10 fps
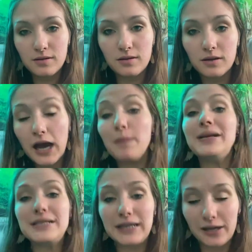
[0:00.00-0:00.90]

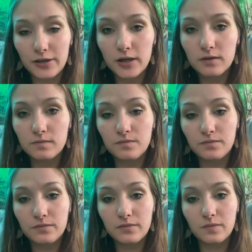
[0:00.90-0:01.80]
coming together
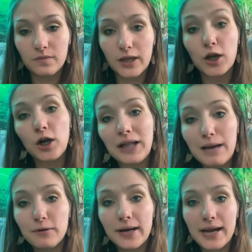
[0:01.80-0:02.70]
and
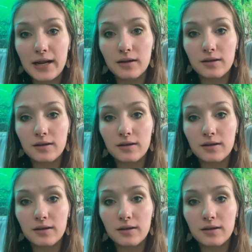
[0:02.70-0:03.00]
collaborating.